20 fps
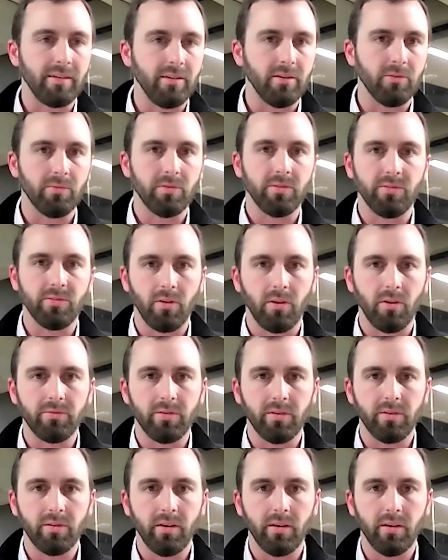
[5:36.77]
to result
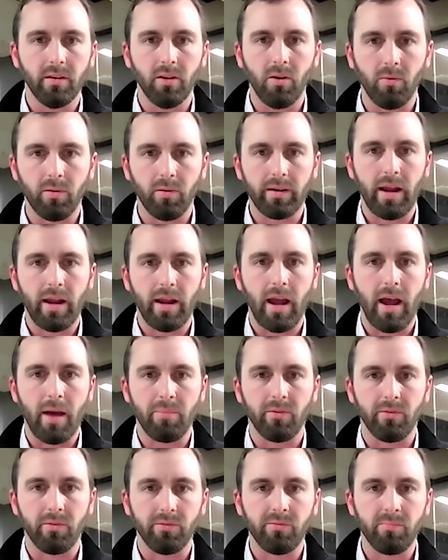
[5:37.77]
in lower
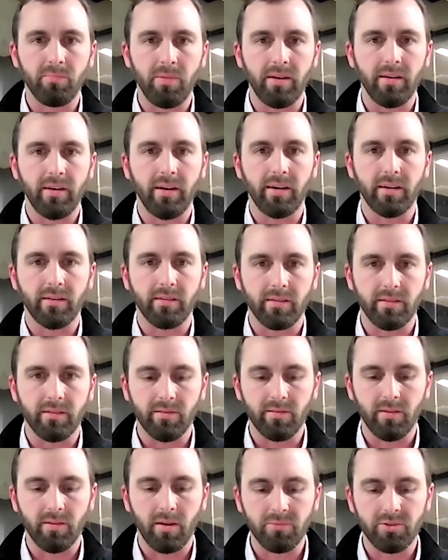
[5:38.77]
capital spending and
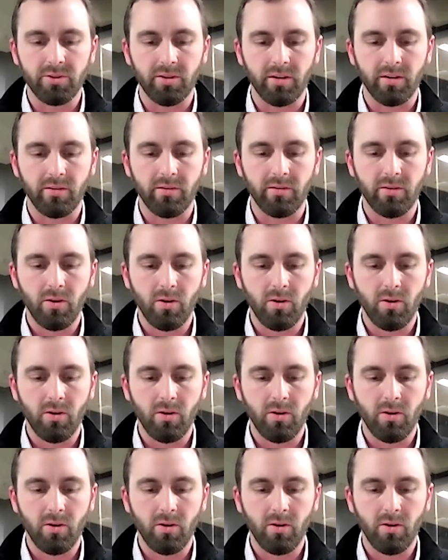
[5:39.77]
consumption,